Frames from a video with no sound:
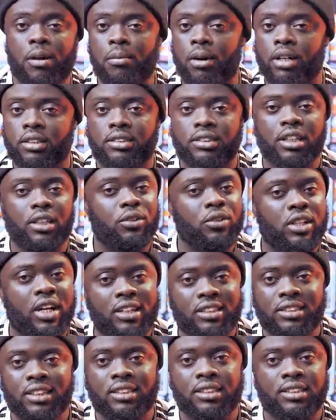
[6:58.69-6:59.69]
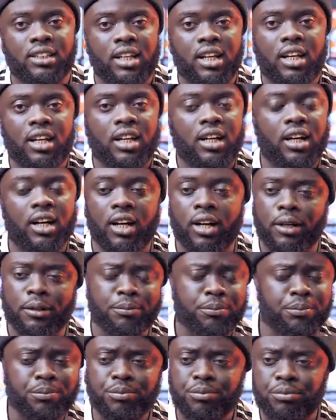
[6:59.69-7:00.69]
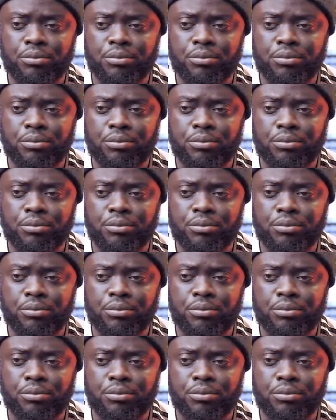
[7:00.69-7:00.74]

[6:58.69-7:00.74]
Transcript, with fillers: about here. You can't just um,